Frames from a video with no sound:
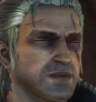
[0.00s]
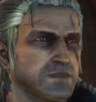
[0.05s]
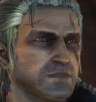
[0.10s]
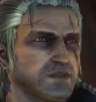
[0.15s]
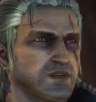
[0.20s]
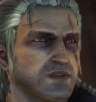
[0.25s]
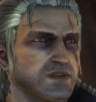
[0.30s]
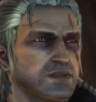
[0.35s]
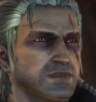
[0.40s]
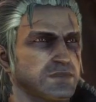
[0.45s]
the
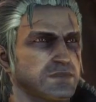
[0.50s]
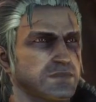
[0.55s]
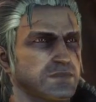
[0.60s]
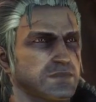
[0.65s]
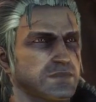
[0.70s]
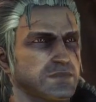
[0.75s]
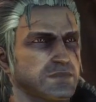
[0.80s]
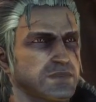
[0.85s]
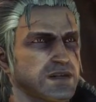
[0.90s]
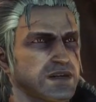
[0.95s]
paperwork.
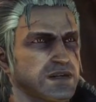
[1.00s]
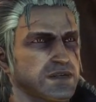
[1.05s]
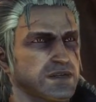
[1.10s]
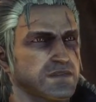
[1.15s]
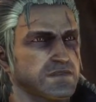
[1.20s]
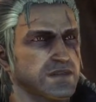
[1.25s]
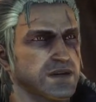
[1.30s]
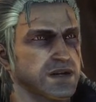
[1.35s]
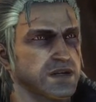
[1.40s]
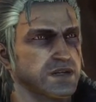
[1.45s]
I get
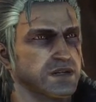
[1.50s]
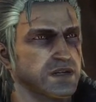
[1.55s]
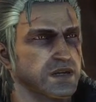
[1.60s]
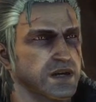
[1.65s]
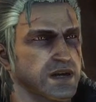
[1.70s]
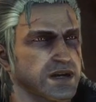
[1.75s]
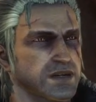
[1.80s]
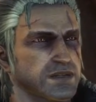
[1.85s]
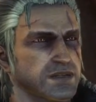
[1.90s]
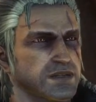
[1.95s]
the feeling you
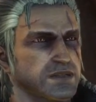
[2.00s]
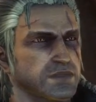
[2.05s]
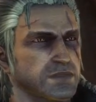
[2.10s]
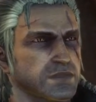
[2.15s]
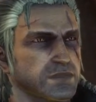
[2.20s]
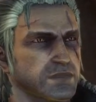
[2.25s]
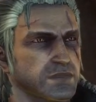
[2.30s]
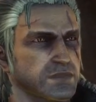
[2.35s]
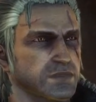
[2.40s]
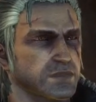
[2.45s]
like it.
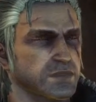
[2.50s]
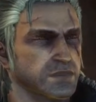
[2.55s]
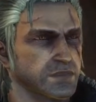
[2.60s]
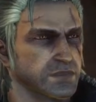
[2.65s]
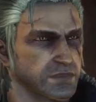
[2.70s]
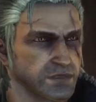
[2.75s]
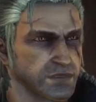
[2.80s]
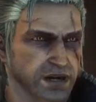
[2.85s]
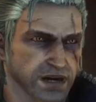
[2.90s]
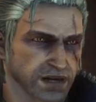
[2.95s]

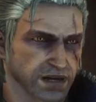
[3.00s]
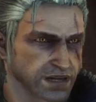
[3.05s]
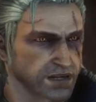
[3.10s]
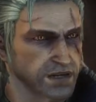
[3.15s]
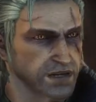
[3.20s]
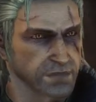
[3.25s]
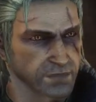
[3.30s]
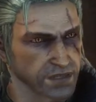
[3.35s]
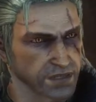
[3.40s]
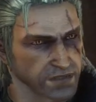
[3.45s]
I'll need a
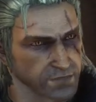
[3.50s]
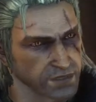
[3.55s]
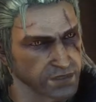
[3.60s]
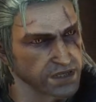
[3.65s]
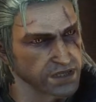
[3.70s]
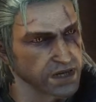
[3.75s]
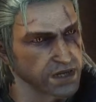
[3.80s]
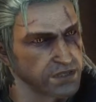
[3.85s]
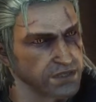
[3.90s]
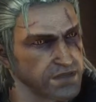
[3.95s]
number of
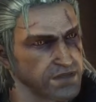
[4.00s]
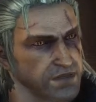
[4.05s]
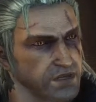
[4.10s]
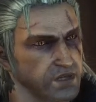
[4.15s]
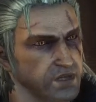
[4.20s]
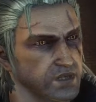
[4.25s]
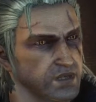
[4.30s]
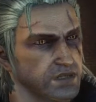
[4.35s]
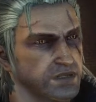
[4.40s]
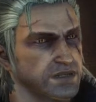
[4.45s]
protective
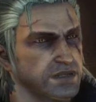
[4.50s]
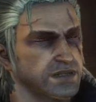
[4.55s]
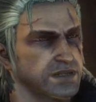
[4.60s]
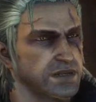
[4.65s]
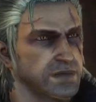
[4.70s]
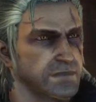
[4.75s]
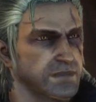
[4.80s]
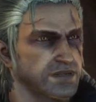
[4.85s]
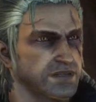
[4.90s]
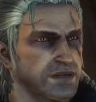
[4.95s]
runes to
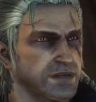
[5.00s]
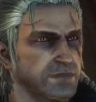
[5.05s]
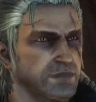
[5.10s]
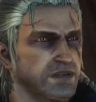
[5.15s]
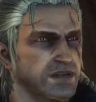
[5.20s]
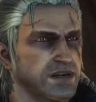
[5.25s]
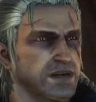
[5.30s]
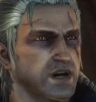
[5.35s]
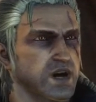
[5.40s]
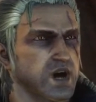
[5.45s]
summon
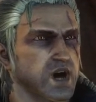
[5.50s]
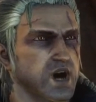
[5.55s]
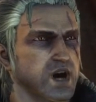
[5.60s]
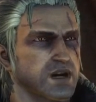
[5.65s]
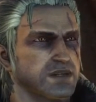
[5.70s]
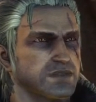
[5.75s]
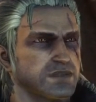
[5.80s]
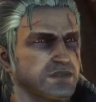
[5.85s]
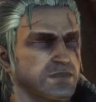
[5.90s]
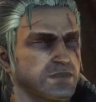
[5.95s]
Sabrina's
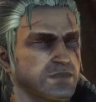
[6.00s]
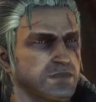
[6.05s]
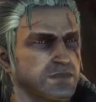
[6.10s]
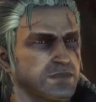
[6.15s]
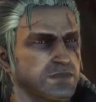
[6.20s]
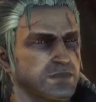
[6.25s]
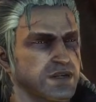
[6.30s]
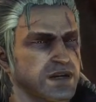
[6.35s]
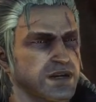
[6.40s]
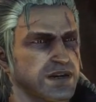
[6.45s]
ghost.
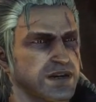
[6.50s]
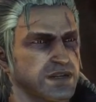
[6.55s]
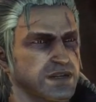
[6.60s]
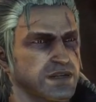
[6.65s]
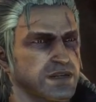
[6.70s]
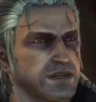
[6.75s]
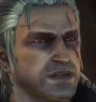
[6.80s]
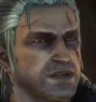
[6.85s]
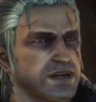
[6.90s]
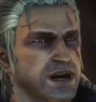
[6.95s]
They need
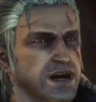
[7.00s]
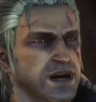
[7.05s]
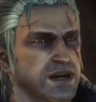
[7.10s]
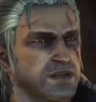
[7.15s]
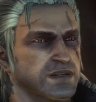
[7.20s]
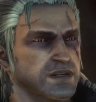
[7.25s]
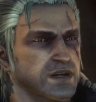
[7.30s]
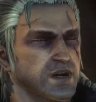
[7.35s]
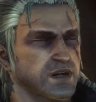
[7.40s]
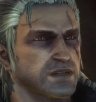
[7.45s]
to
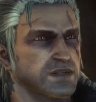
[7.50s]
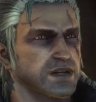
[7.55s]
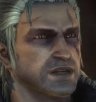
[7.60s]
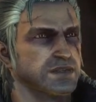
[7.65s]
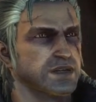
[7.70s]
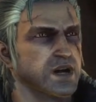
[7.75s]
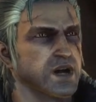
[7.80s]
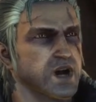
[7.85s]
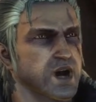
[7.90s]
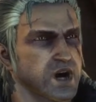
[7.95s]
detain the
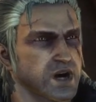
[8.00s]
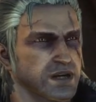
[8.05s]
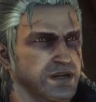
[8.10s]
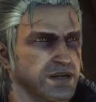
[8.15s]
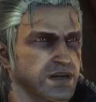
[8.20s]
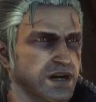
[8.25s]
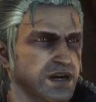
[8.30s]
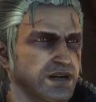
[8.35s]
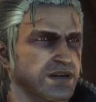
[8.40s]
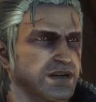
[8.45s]
sorceress's
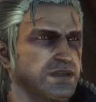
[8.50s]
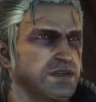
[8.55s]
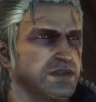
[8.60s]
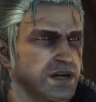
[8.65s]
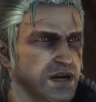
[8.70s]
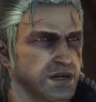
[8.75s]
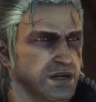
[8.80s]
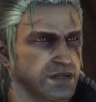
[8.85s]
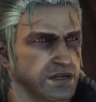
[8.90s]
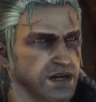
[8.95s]
ghost and
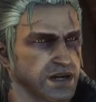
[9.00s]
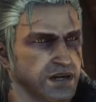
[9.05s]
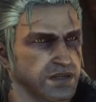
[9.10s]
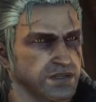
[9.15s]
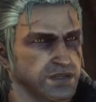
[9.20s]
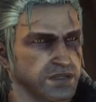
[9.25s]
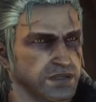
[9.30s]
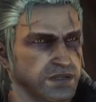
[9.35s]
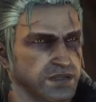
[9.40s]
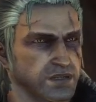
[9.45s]
anything else that
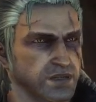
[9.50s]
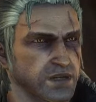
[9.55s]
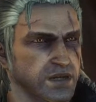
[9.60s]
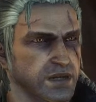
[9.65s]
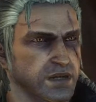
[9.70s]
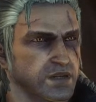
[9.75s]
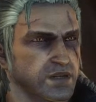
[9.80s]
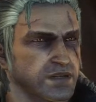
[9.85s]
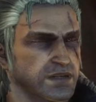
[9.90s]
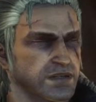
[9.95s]
enters this
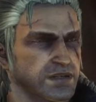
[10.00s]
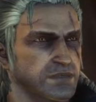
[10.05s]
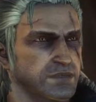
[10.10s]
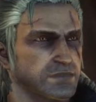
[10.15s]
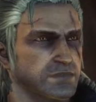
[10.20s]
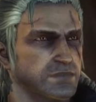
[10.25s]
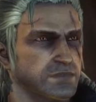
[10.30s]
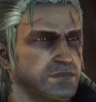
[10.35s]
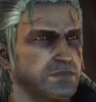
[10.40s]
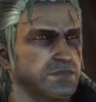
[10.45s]
world with
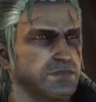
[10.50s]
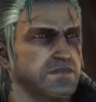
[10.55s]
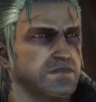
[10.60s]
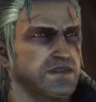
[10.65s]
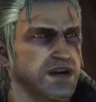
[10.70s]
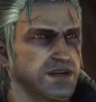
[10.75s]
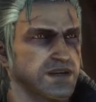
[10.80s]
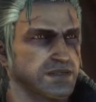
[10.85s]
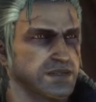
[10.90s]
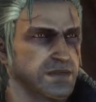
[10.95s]
it.
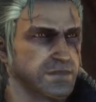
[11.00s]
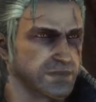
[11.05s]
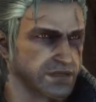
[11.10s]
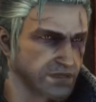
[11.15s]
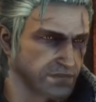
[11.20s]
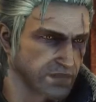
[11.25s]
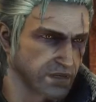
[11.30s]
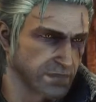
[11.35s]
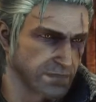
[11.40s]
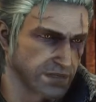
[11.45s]
Find
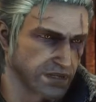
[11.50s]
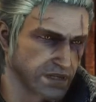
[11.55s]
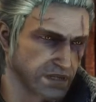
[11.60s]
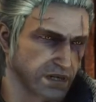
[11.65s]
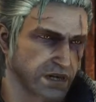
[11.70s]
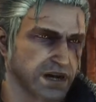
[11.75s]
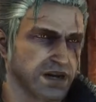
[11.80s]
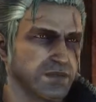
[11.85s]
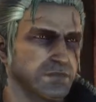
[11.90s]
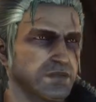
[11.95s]
something for me in
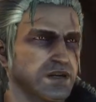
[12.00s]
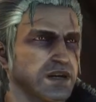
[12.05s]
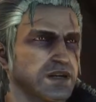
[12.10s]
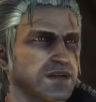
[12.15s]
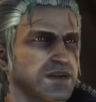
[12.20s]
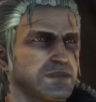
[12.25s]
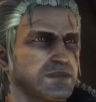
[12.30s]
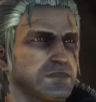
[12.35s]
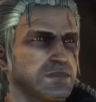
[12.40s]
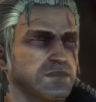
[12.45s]
your
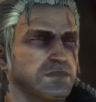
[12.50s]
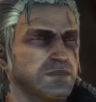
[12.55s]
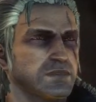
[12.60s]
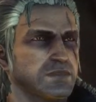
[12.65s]
library.